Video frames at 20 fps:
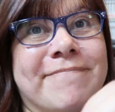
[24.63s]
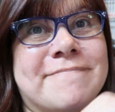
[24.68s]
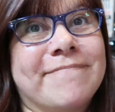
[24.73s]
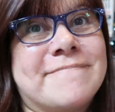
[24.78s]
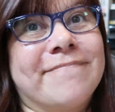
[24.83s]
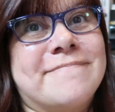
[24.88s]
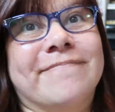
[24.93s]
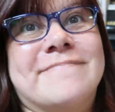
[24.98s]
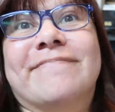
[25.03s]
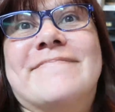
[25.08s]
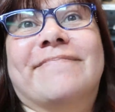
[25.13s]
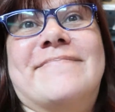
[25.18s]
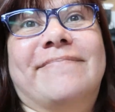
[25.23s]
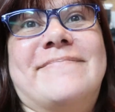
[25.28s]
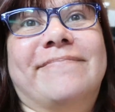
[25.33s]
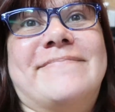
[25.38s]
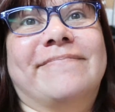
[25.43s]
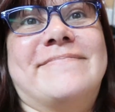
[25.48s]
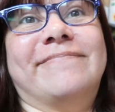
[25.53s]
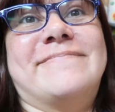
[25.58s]

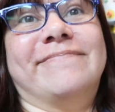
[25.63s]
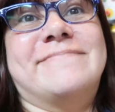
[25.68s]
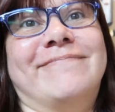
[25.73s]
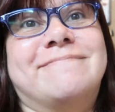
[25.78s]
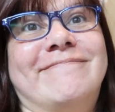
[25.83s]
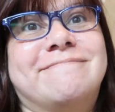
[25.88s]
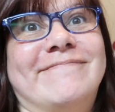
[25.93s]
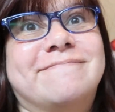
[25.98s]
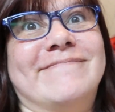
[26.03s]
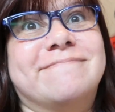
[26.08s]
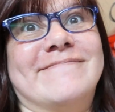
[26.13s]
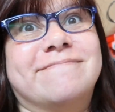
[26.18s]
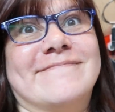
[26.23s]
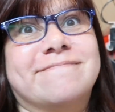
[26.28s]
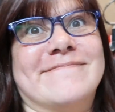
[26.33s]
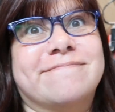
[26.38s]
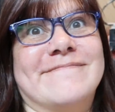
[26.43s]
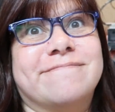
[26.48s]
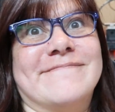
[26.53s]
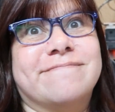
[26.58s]

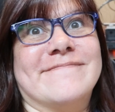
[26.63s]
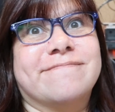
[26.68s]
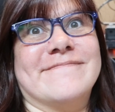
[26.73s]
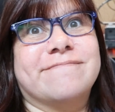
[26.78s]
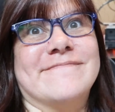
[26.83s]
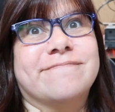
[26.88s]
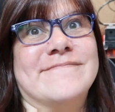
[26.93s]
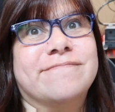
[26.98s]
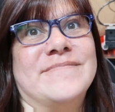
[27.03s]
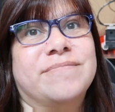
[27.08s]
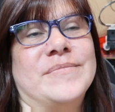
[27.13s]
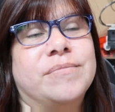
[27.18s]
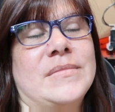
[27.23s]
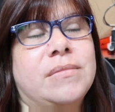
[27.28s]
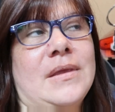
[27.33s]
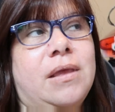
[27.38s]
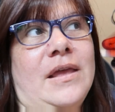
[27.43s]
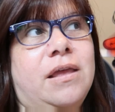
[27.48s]
[no speech]